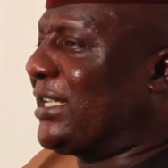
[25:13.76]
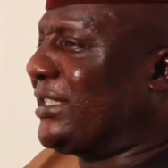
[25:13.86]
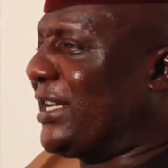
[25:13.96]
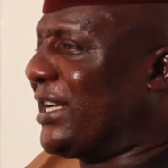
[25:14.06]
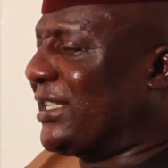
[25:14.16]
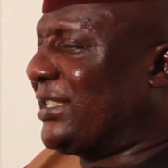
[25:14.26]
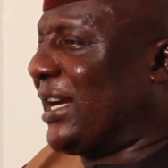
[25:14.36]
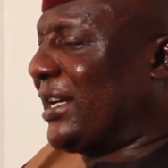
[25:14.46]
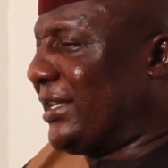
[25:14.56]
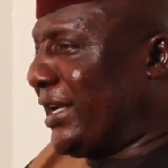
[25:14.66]
Land Direct
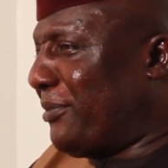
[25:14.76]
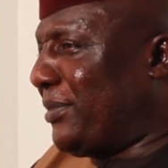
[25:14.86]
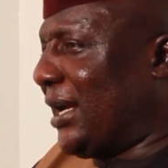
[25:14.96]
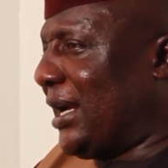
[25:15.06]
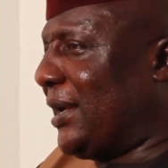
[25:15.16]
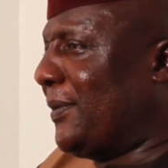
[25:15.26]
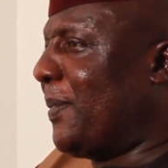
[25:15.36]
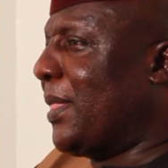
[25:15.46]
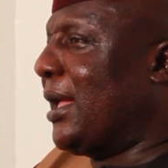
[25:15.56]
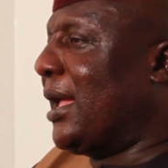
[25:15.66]
Academia,
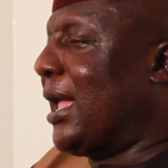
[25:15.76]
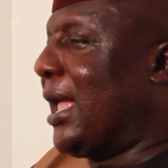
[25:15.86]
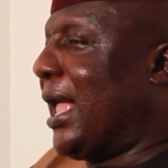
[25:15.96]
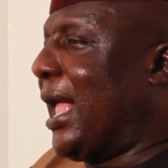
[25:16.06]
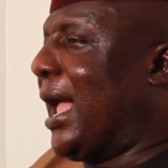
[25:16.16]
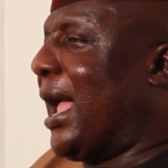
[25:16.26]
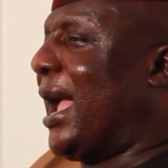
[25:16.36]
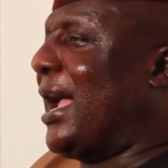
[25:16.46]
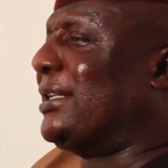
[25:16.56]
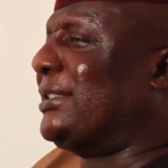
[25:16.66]

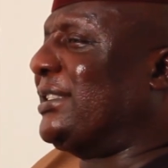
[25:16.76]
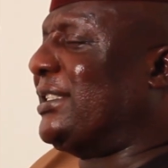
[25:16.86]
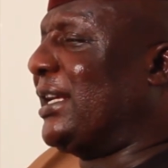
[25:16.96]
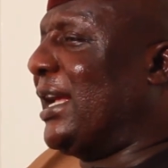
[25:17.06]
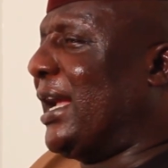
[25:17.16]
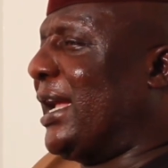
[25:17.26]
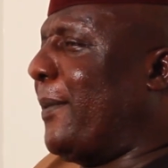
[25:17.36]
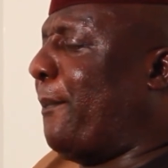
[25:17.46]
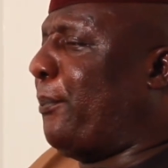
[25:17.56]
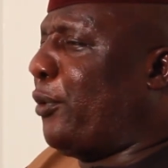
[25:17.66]
and
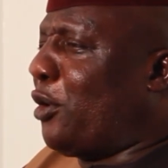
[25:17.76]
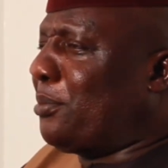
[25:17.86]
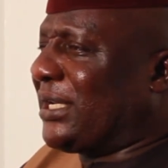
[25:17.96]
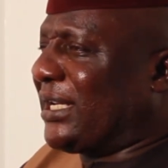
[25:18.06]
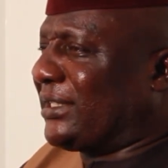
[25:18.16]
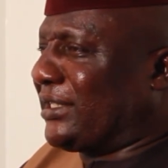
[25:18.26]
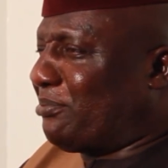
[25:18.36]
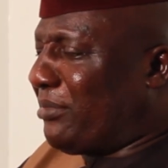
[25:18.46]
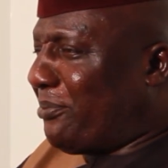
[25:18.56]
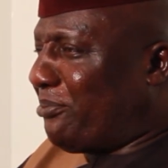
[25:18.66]
a prominent
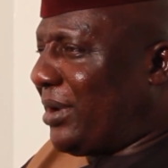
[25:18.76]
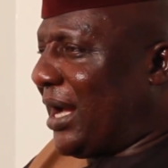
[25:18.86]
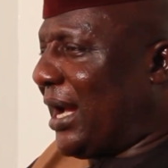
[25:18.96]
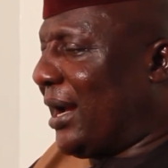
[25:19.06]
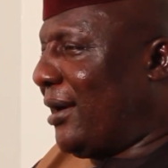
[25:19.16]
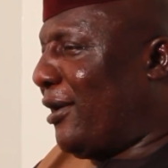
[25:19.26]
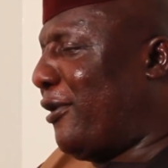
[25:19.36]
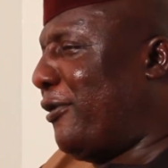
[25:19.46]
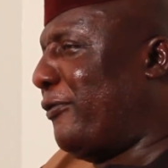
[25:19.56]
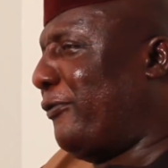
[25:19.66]
member
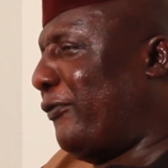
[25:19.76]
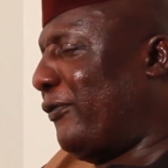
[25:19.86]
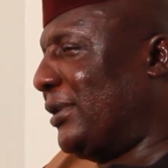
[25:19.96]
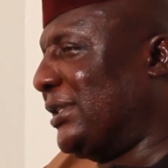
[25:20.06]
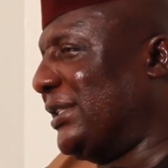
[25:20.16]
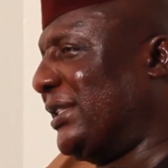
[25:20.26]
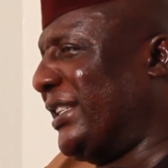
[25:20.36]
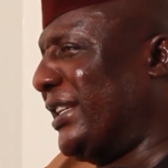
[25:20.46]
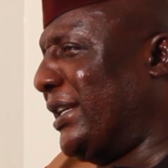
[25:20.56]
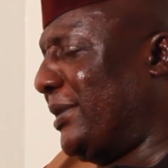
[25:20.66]
of the
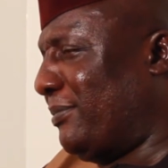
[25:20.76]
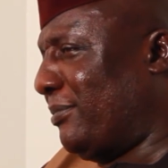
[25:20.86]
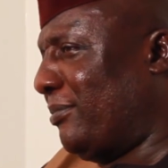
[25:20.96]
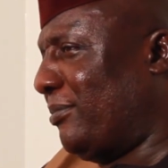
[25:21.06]
team